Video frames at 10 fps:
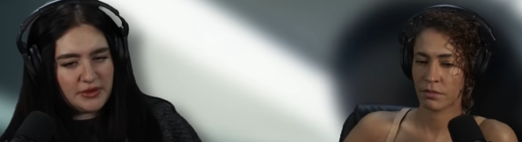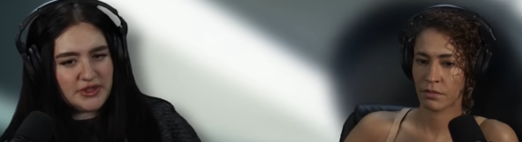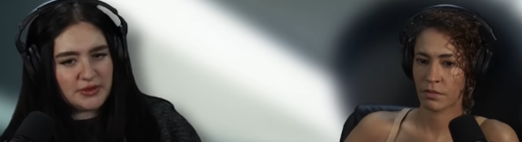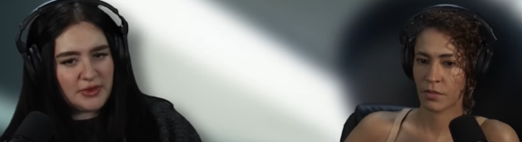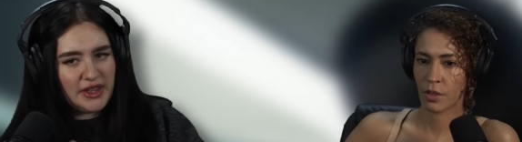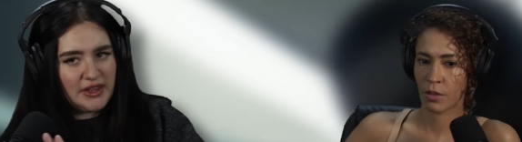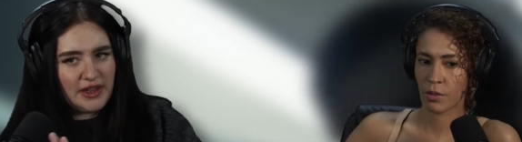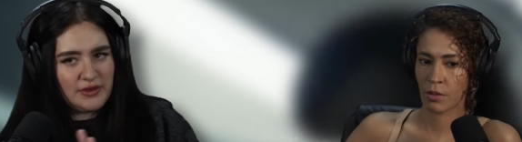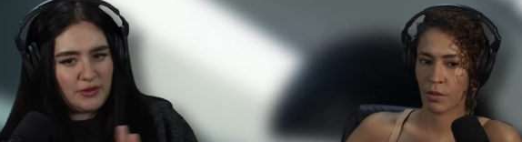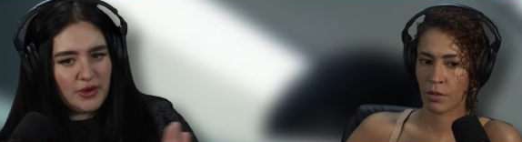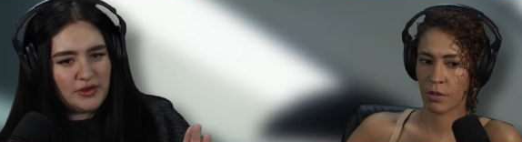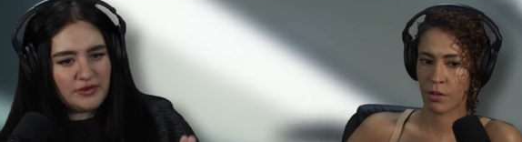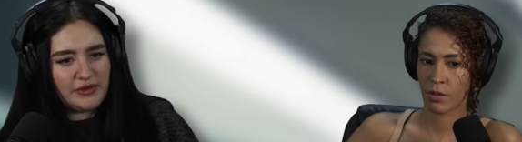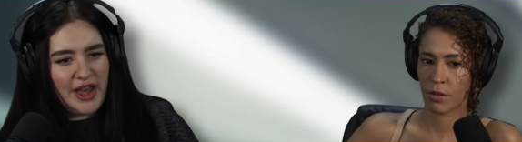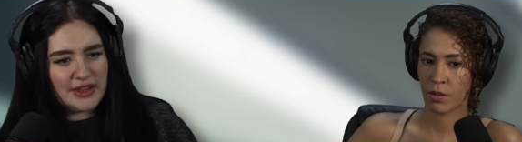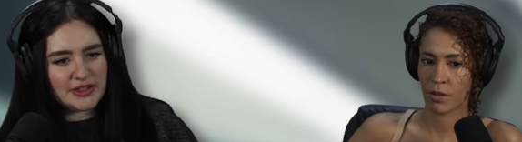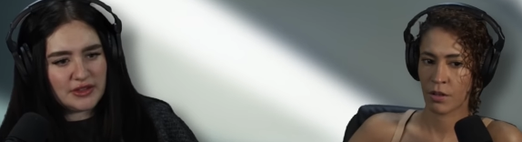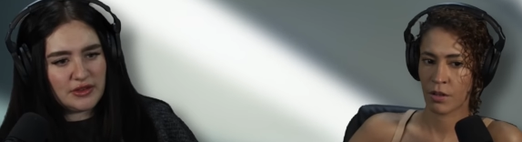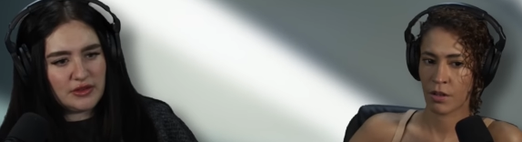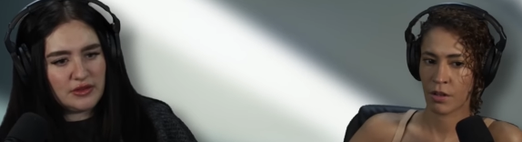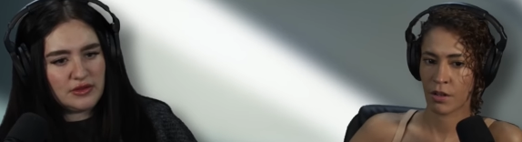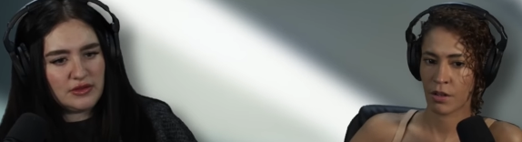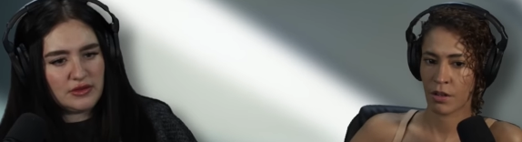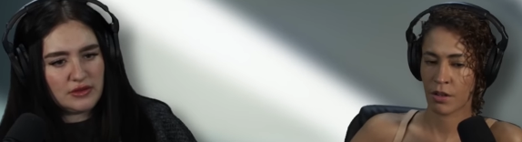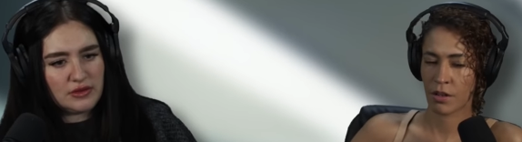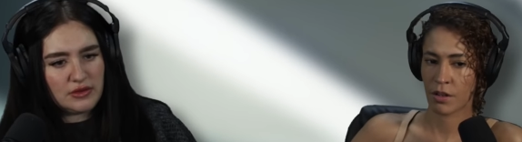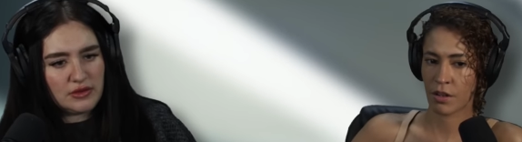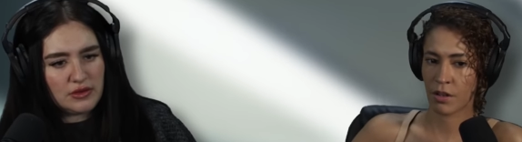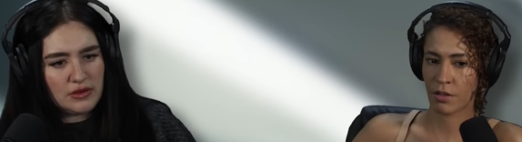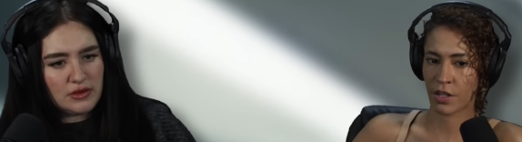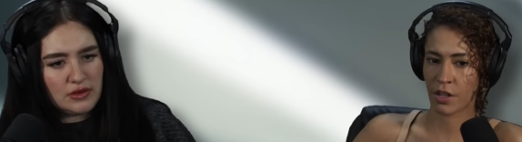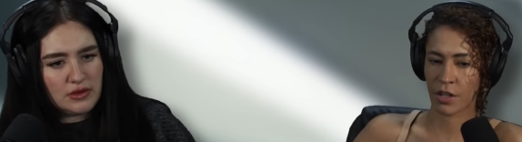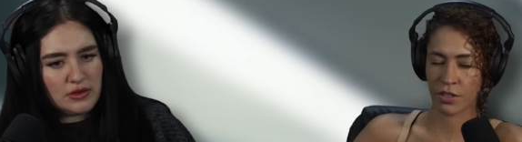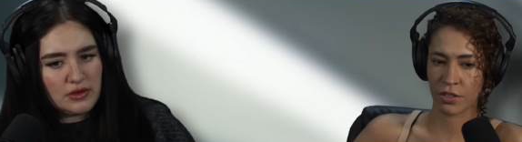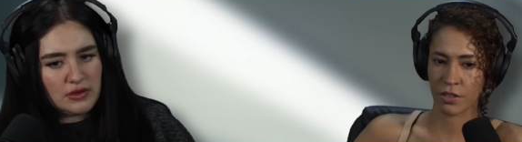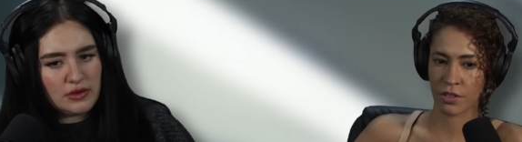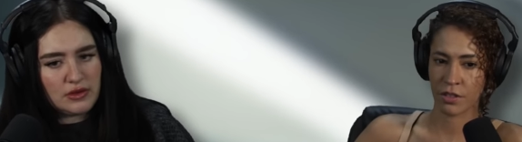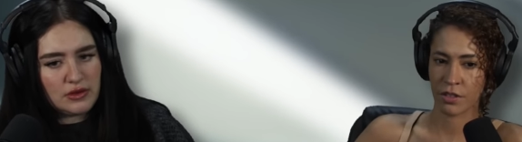Speaker 1: was like kind of one fast little
Speaker 2: Oh, the card's...